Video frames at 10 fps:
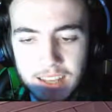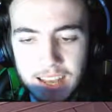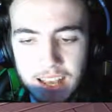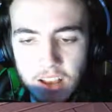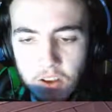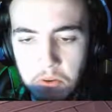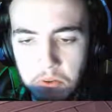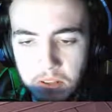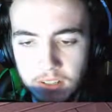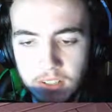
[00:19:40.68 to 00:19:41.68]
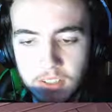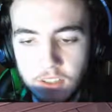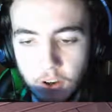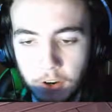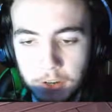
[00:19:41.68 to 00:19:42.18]
Ow!
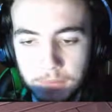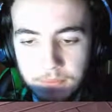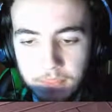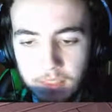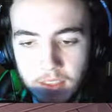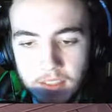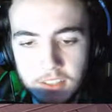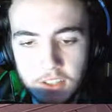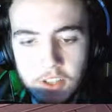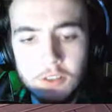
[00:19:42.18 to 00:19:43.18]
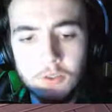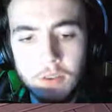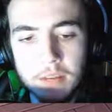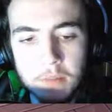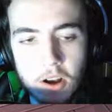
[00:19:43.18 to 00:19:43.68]
Sorry. There's a huge
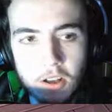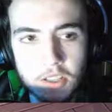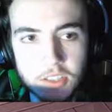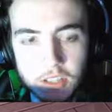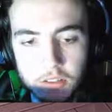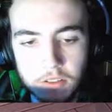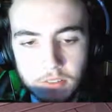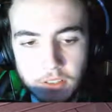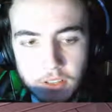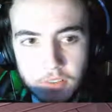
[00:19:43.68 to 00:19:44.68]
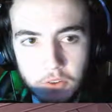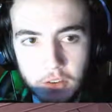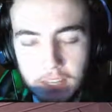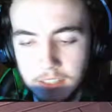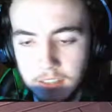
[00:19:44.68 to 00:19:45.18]
red mark at the centre of her
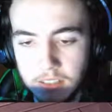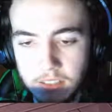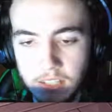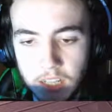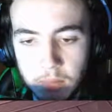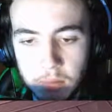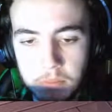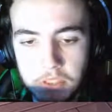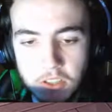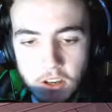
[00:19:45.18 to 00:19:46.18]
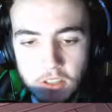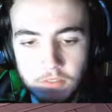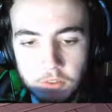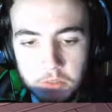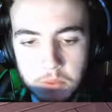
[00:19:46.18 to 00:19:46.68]
forehead. A bump is starting to
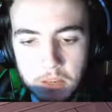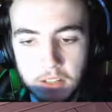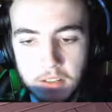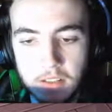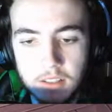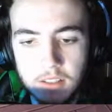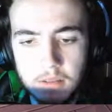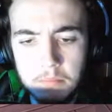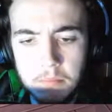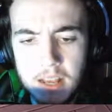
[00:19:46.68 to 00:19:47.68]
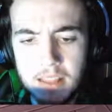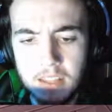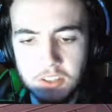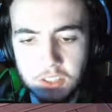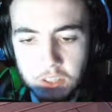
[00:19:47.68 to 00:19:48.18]
form as well. Man,
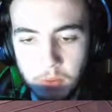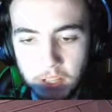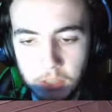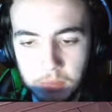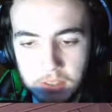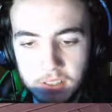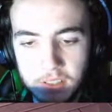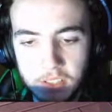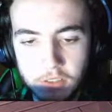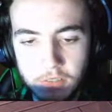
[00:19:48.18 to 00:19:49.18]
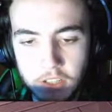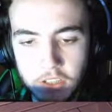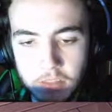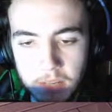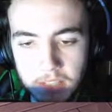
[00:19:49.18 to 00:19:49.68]
that's gonna swell up. I should find
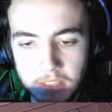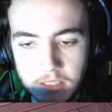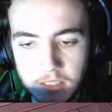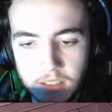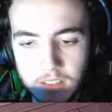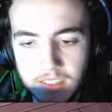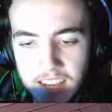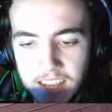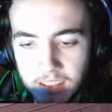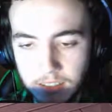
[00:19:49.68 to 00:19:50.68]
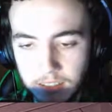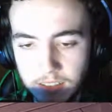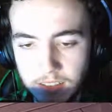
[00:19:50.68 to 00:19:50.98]
you some ice. Dinga!